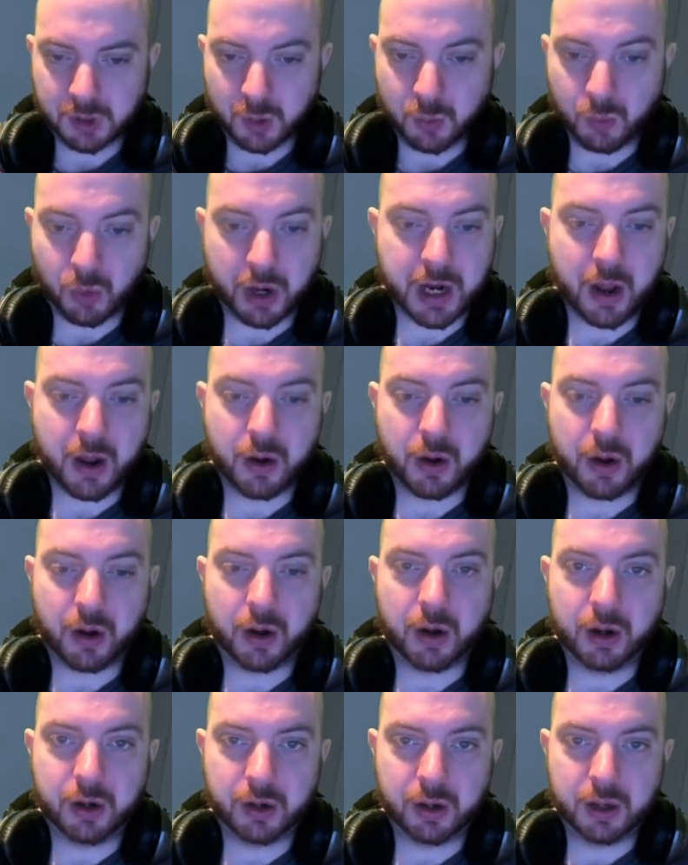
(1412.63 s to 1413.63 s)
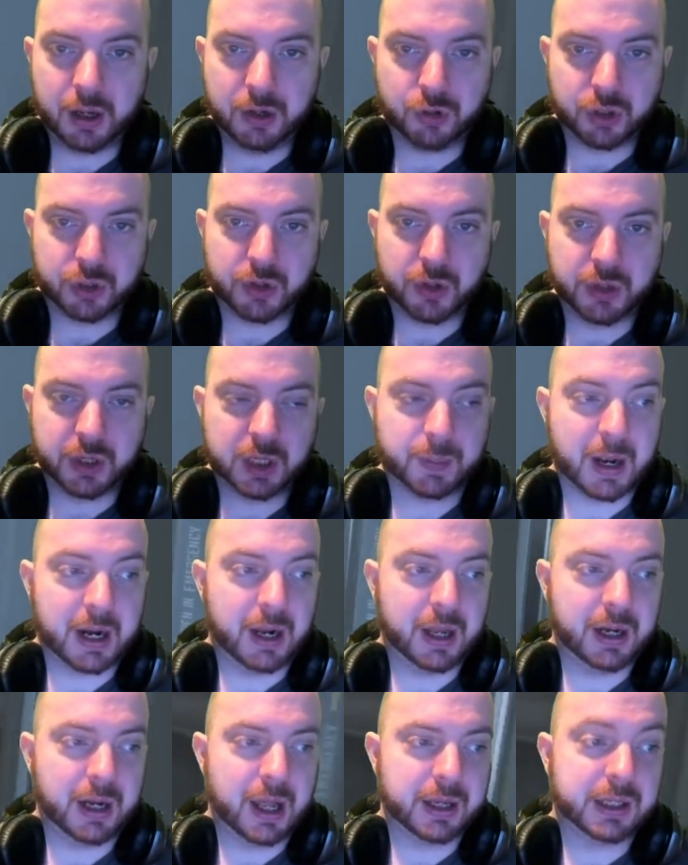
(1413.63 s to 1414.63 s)
Why not Idris on display
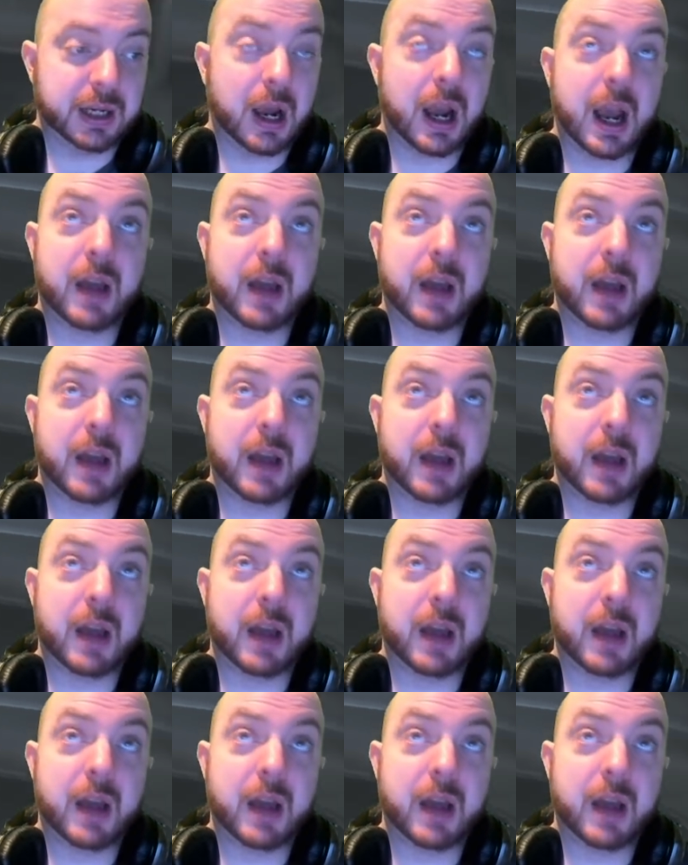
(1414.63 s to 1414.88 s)
like last year?